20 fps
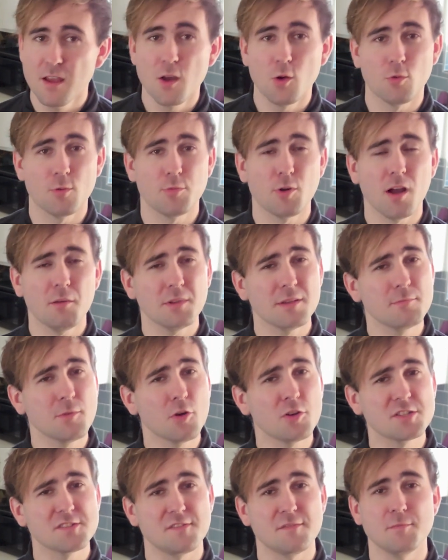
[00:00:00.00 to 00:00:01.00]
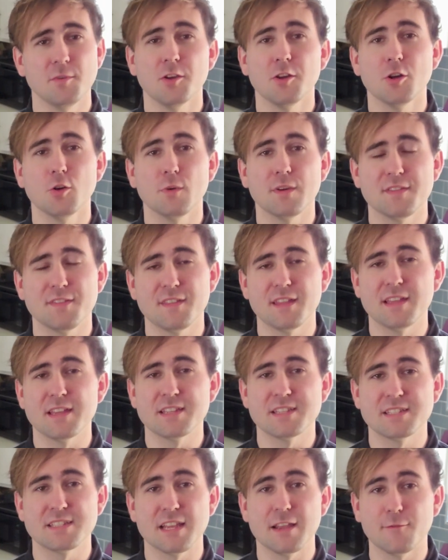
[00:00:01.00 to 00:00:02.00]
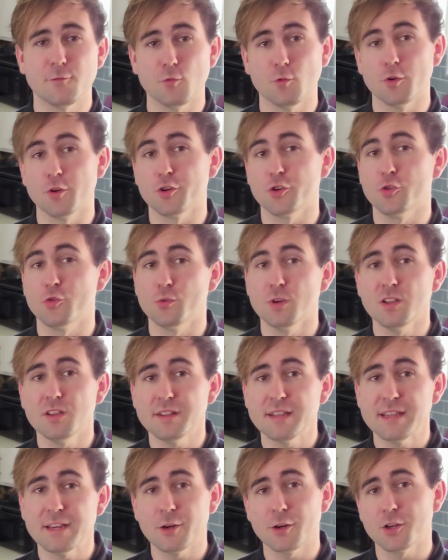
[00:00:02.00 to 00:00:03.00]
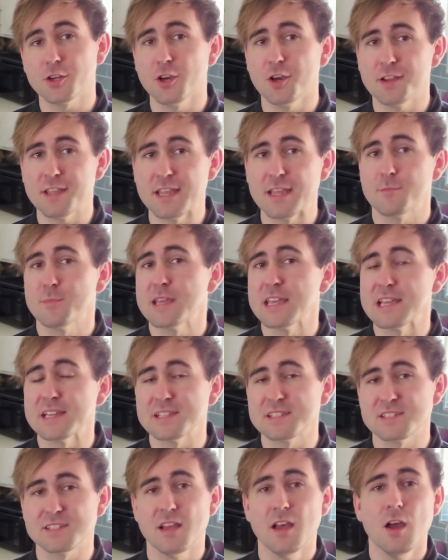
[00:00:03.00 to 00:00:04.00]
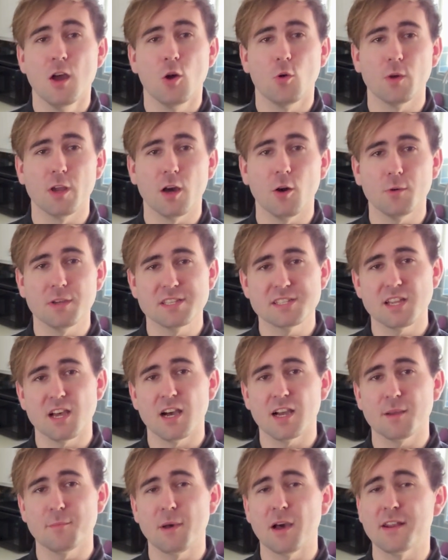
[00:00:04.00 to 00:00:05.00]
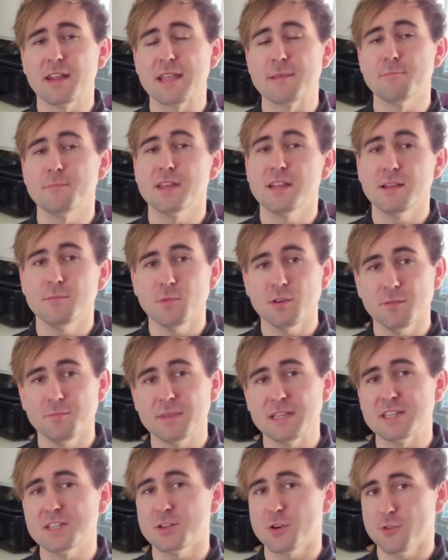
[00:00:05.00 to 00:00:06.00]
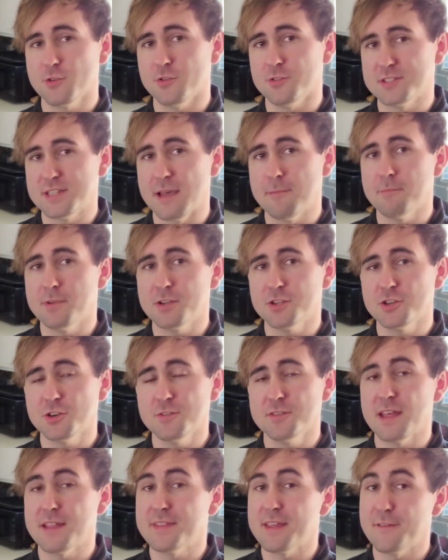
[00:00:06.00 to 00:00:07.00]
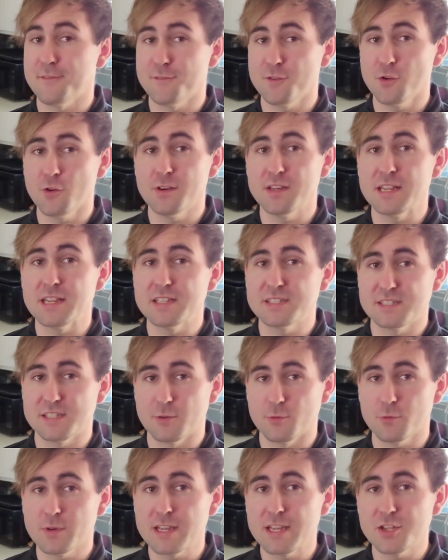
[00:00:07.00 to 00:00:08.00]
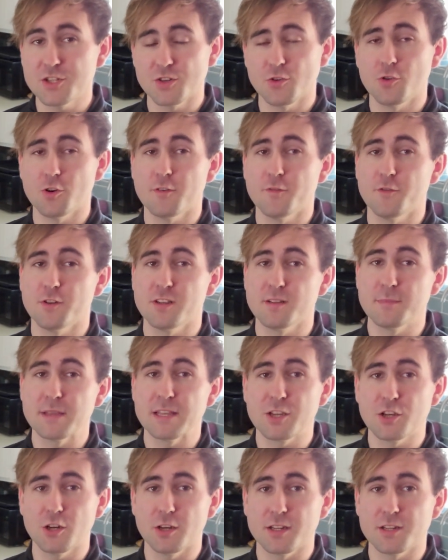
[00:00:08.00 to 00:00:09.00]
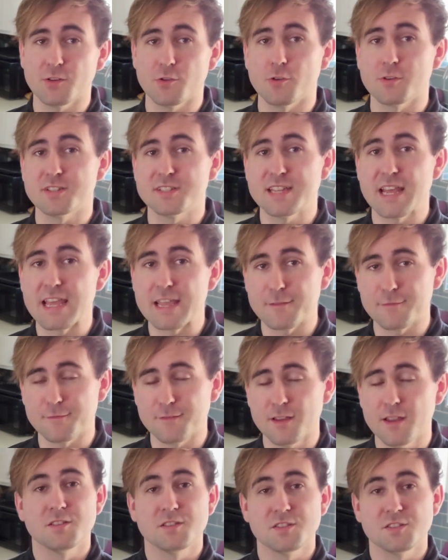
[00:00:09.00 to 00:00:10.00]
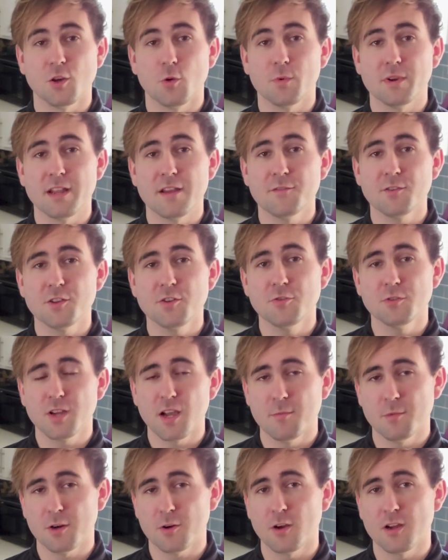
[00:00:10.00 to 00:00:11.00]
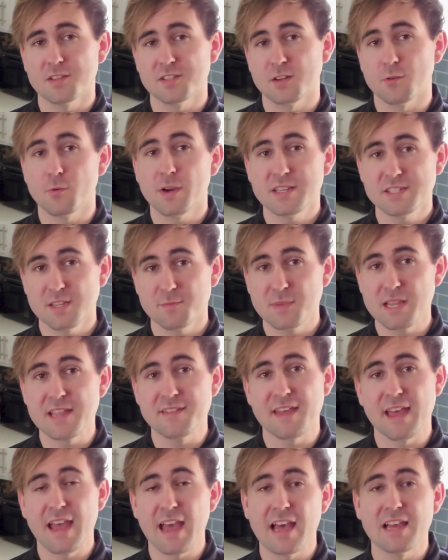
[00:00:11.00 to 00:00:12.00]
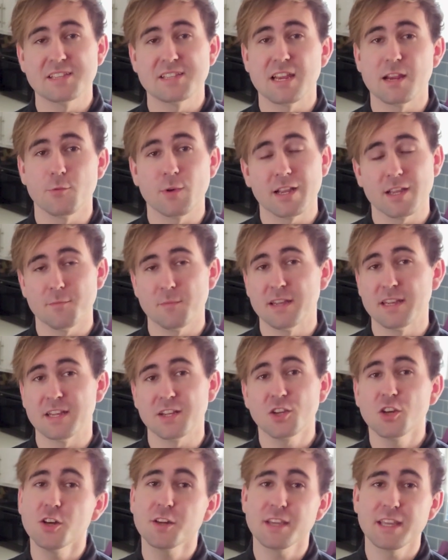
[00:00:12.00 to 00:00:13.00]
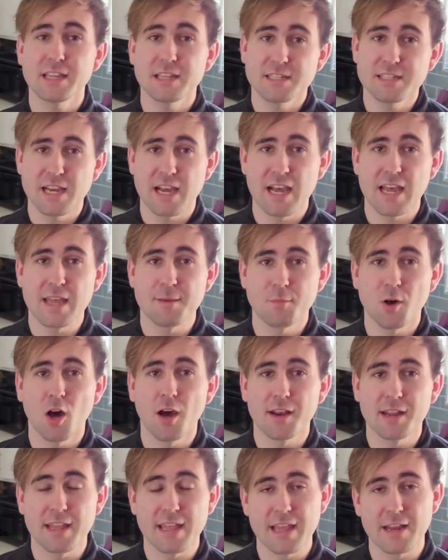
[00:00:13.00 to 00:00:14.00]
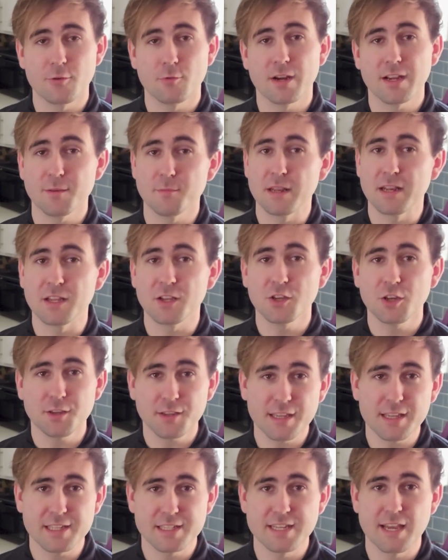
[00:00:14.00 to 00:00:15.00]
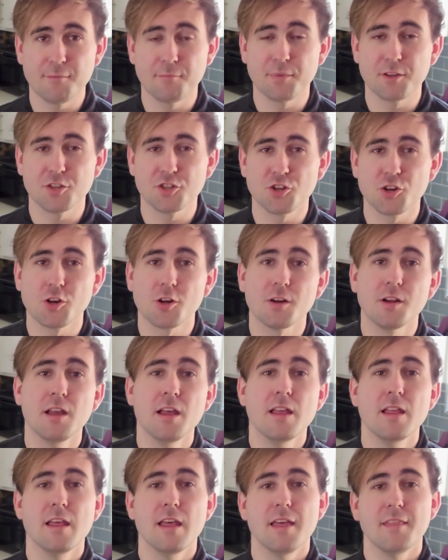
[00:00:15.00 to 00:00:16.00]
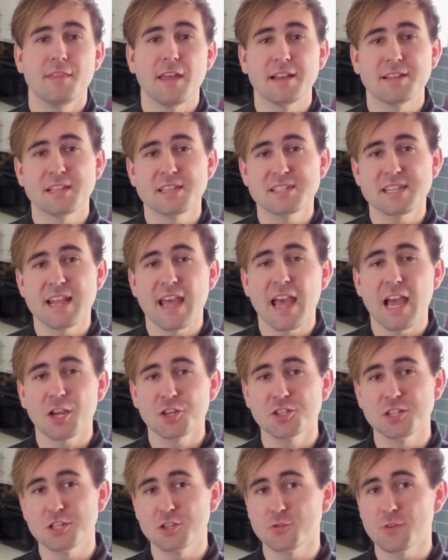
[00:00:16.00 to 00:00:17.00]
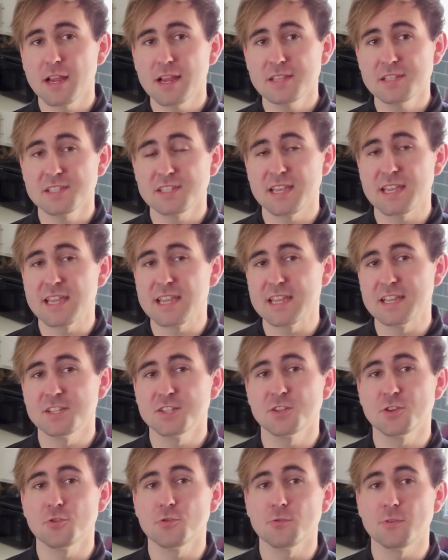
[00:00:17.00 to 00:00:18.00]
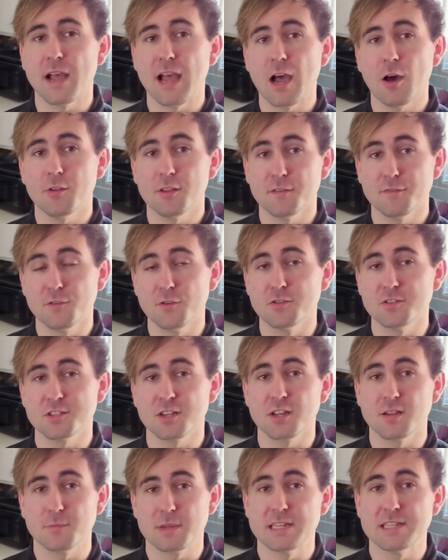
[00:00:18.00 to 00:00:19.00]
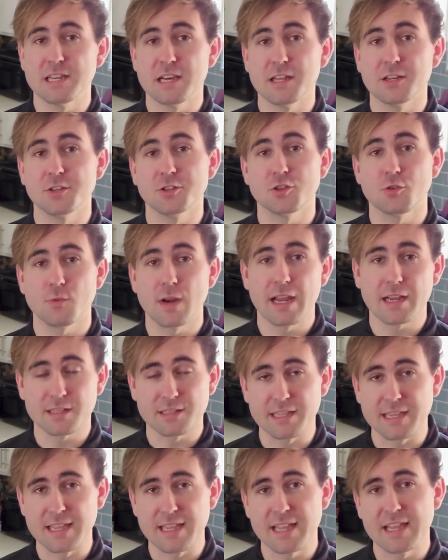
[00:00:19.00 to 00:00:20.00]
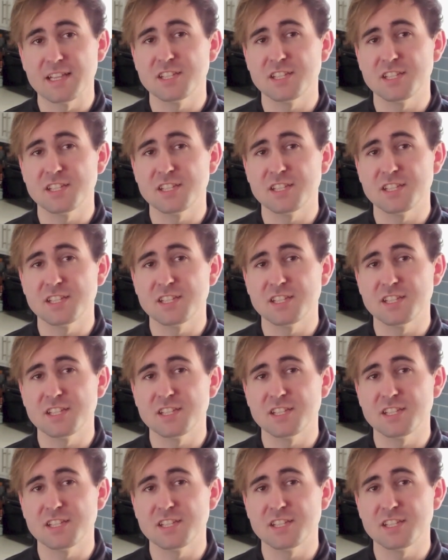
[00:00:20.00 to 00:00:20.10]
We're probably most familiar with this if we're grilling or cooking meats. We always talk about a minimum internal temperature that food needs to reach in order for it to be cooked or safe. So whenever you come across a recipe that has a recommended cooking time on it and a recommended cooking temperature, that doesn't actually translate into how the food's going to be done directly.